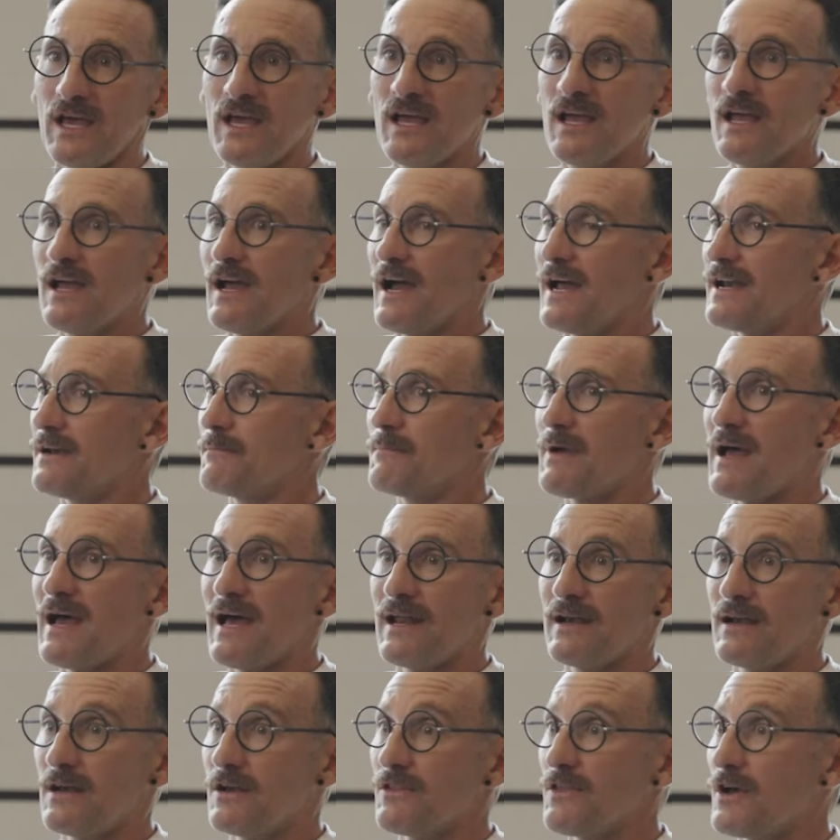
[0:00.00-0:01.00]
it. And
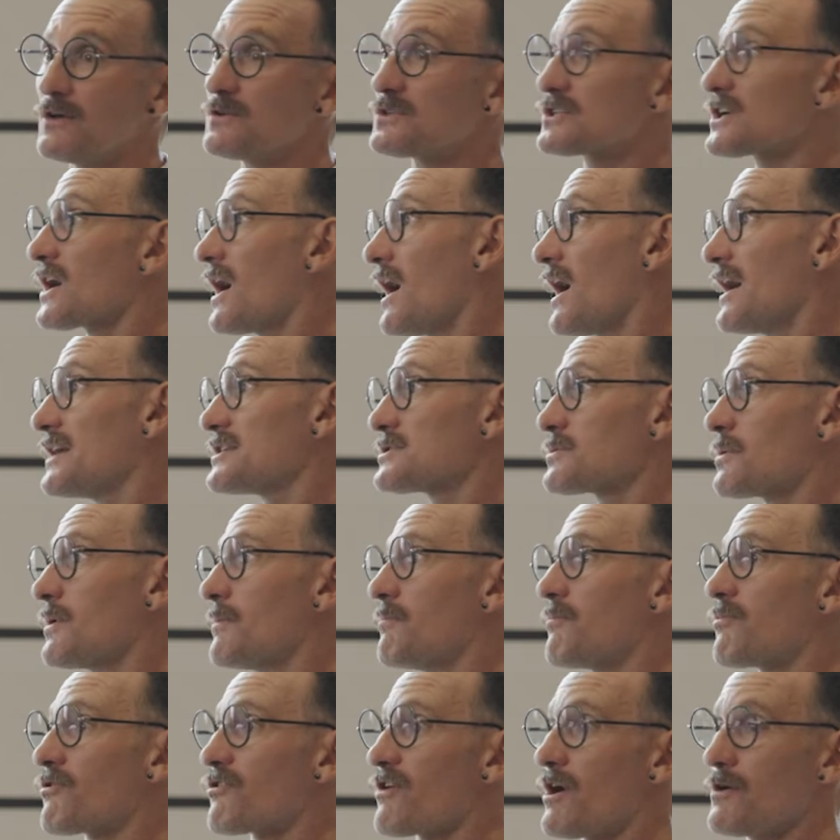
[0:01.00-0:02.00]
man, those guys
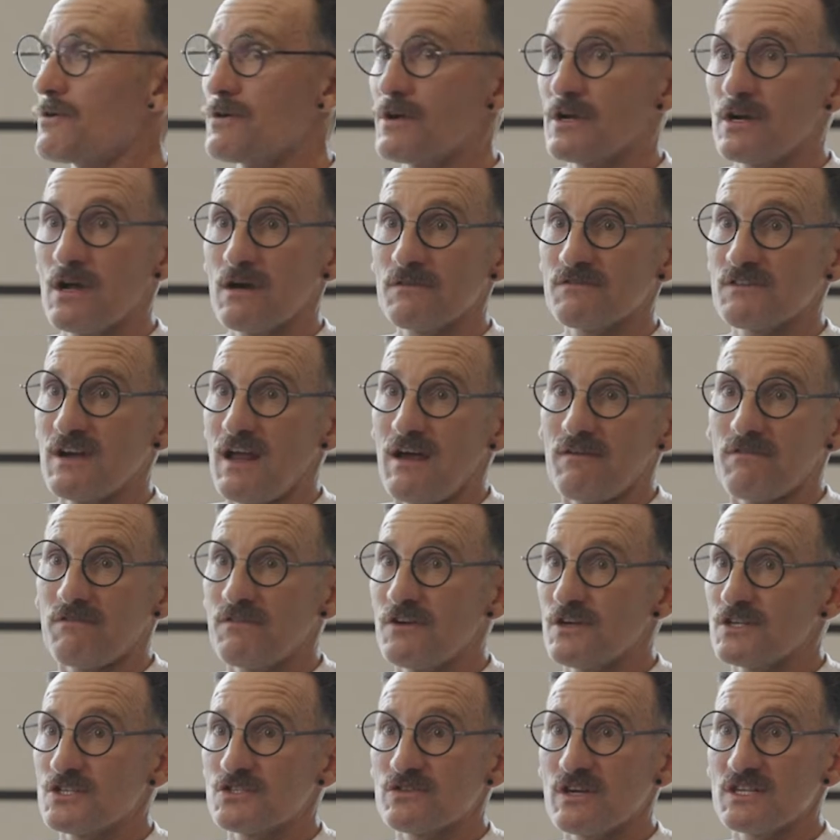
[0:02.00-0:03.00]
were broken after that
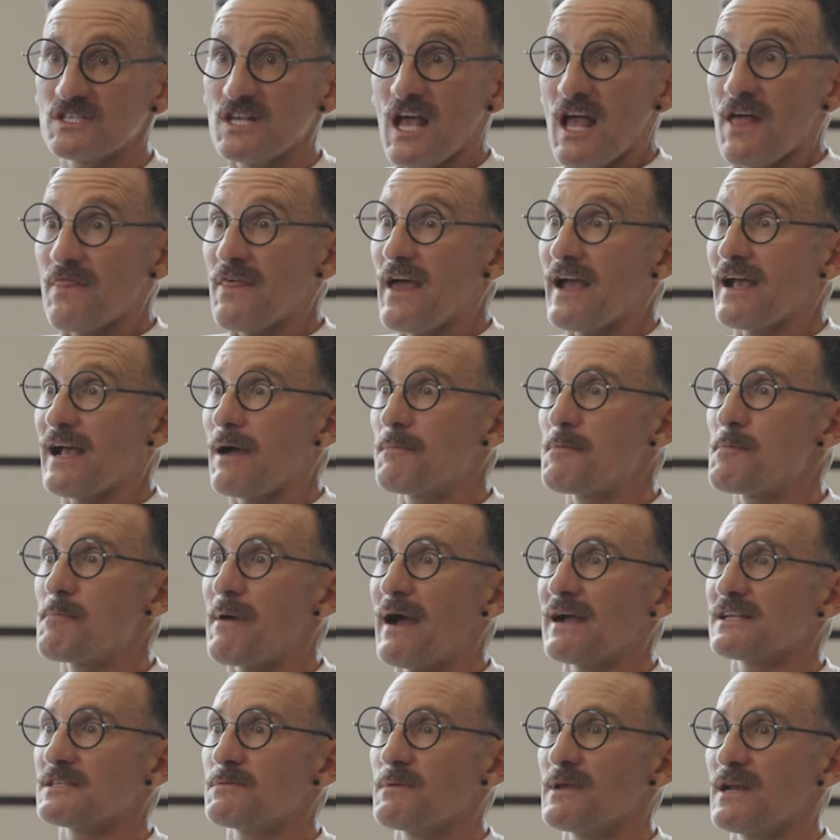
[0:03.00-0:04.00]
first race. They're coming
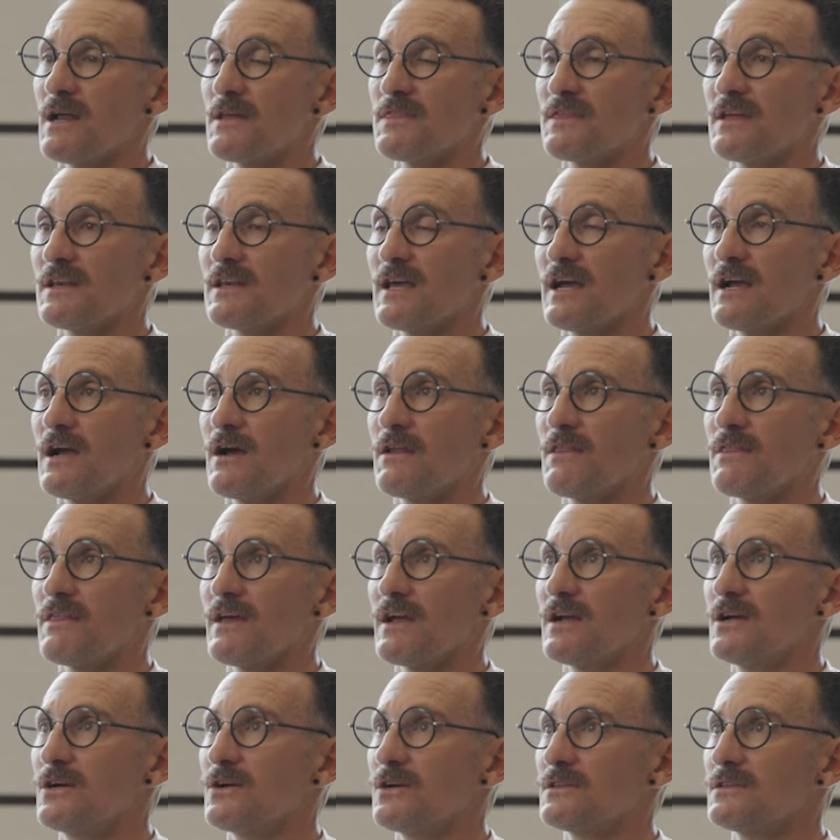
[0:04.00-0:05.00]
back to me, and I think they're going,
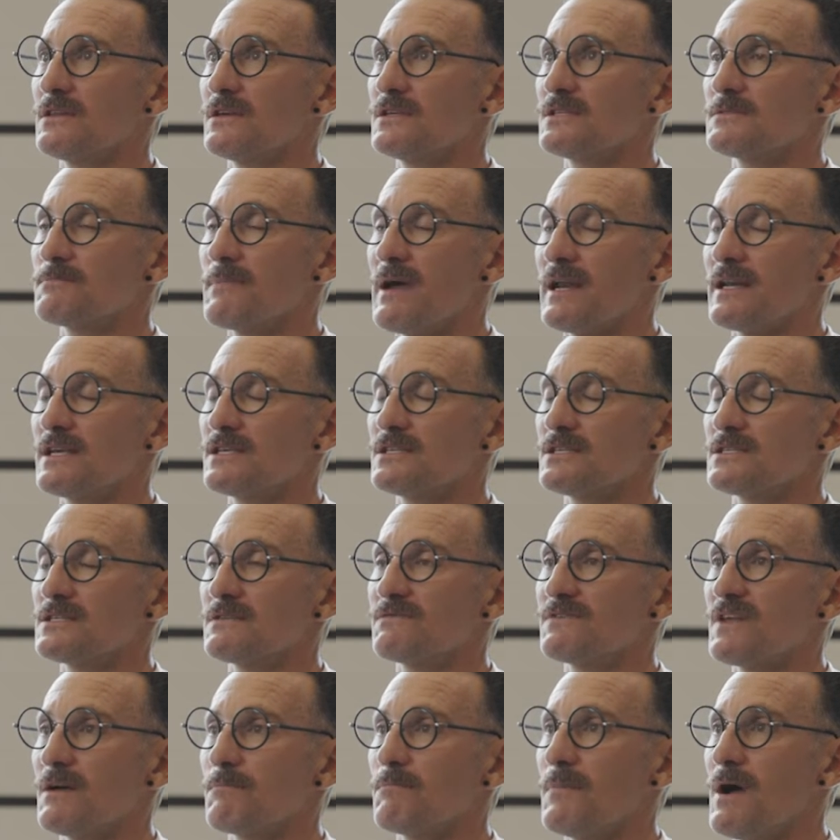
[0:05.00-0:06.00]
thank God these managers
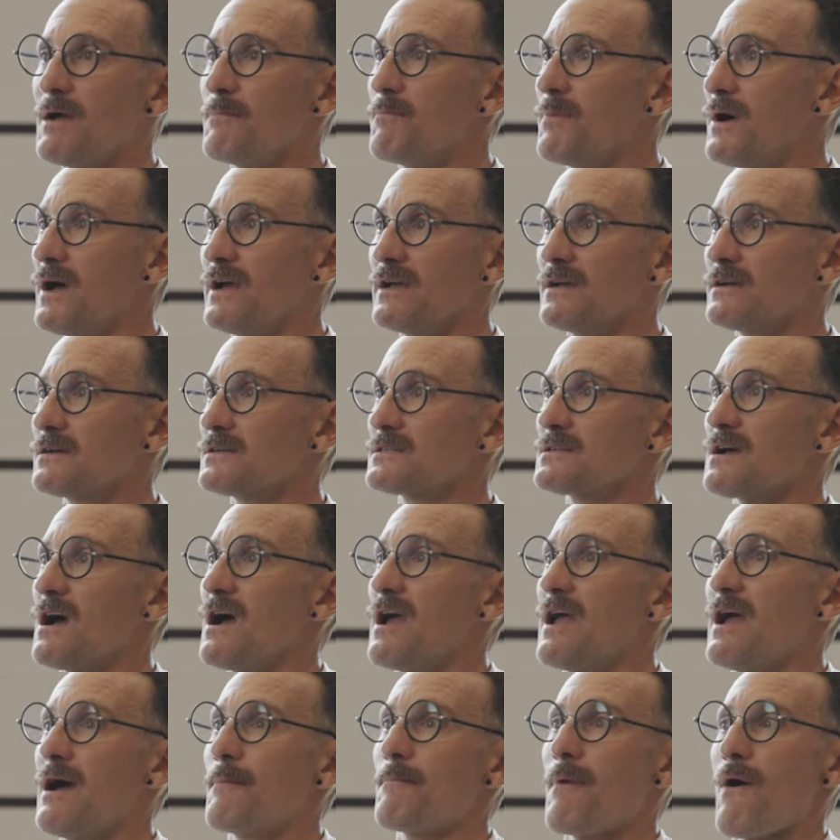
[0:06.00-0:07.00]
have done my bike, because
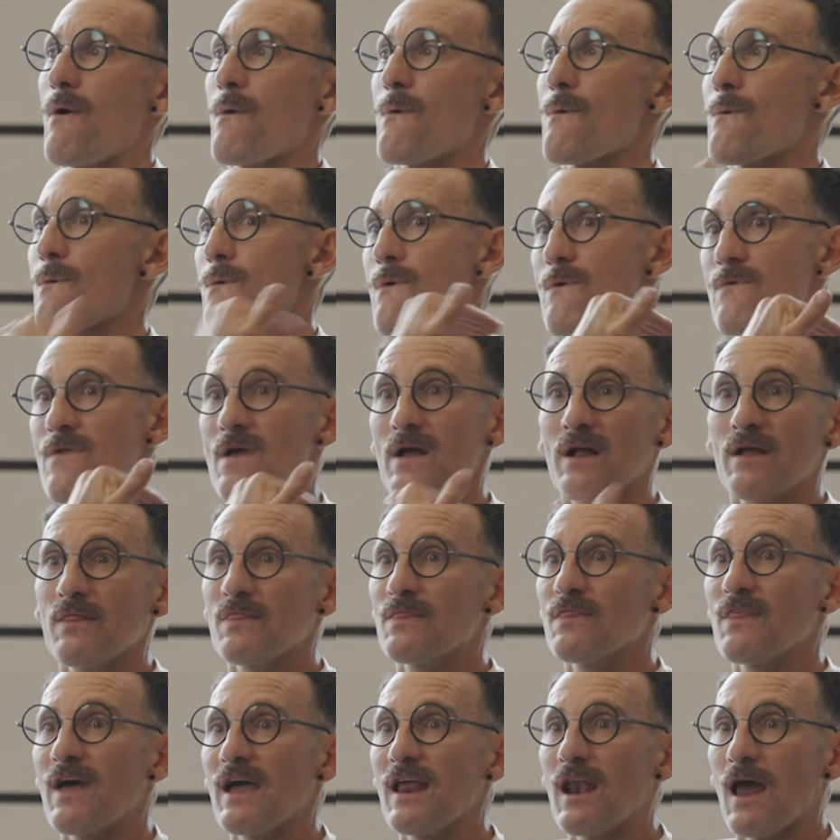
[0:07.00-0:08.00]
I am.
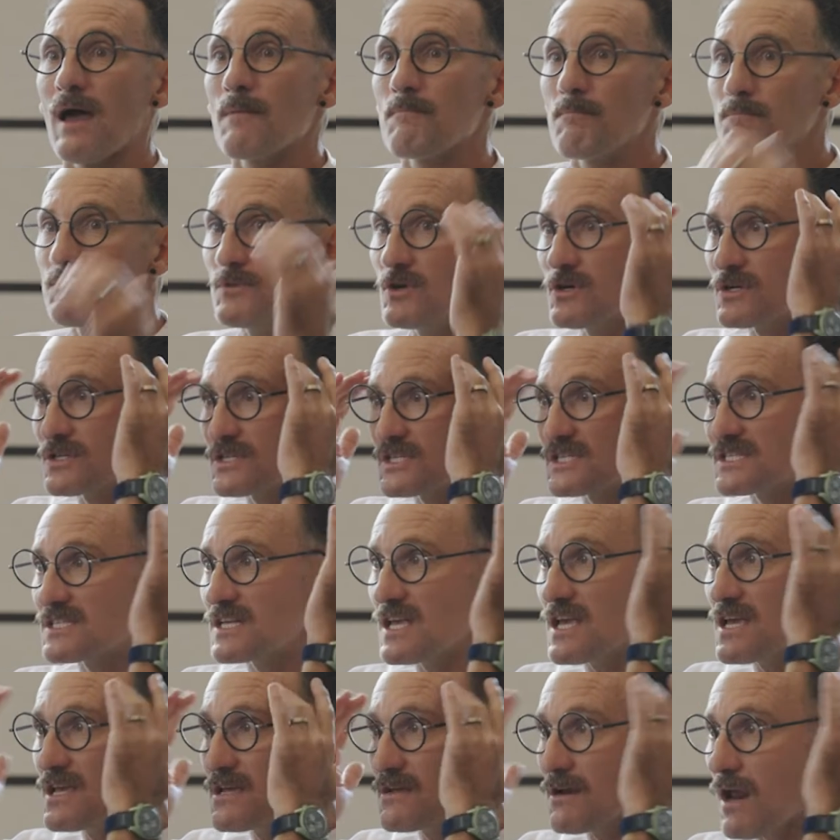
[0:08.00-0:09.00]
Yeah. They like, you could
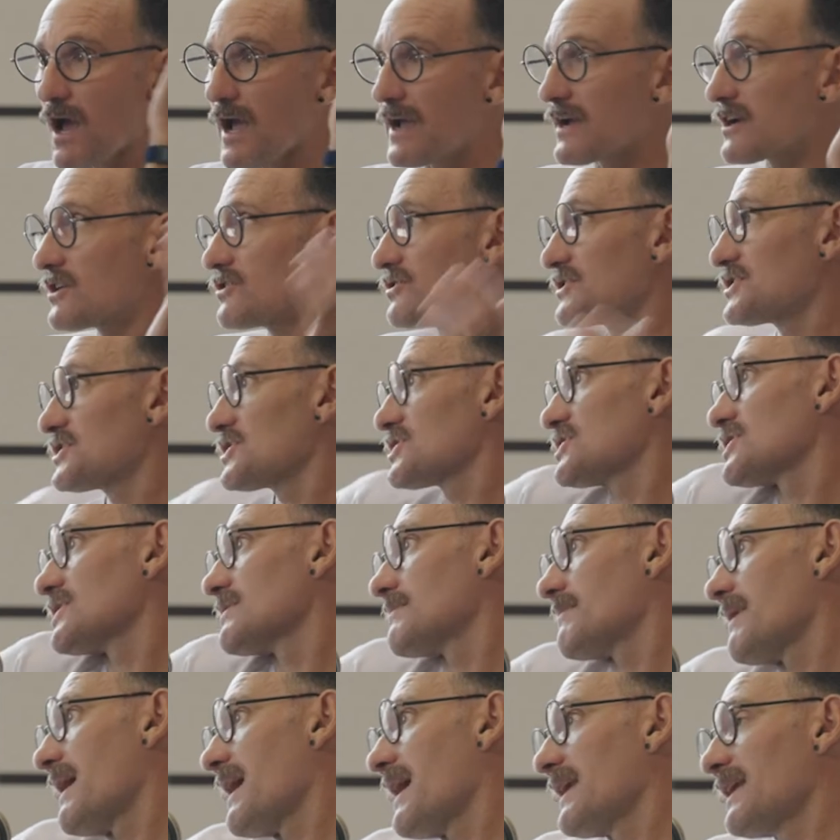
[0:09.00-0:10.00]
see like
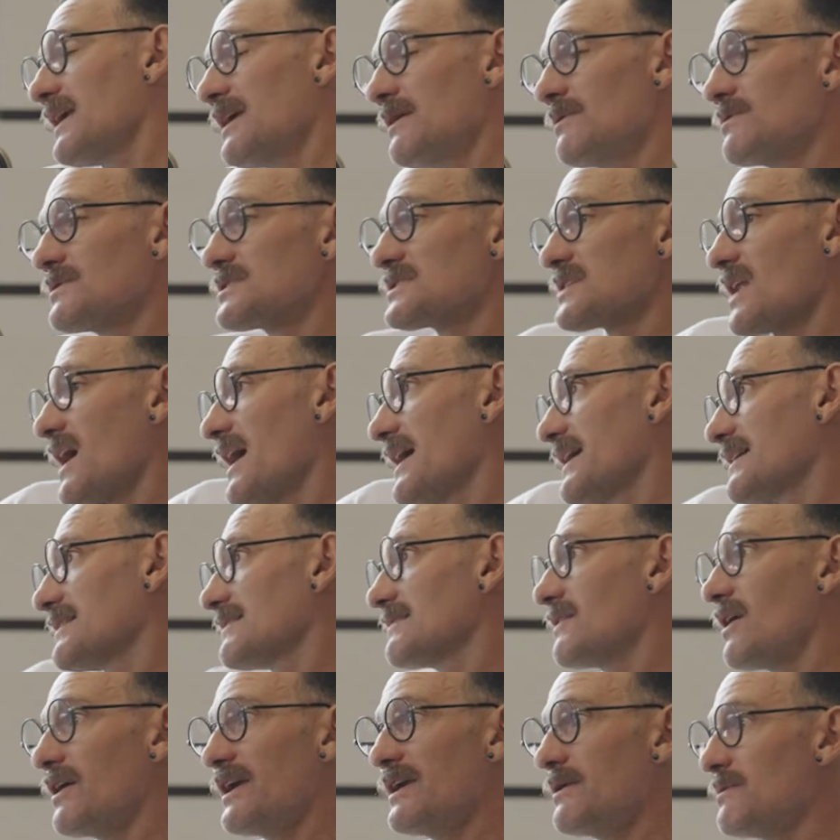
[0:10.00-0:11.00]
Christian, man, he was
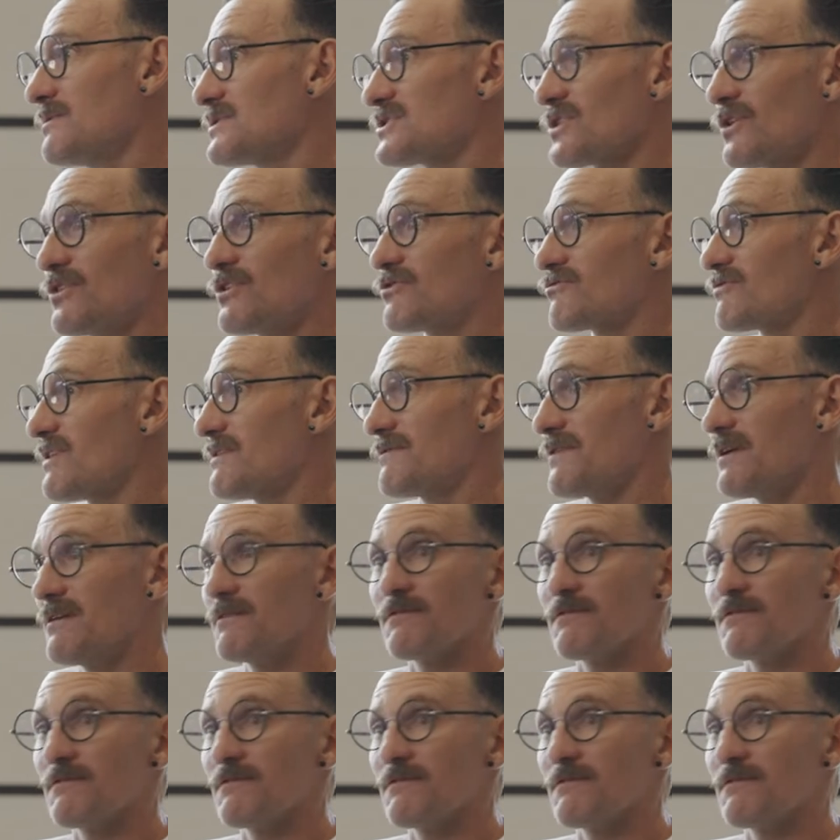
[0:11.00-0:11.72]
on the rivet.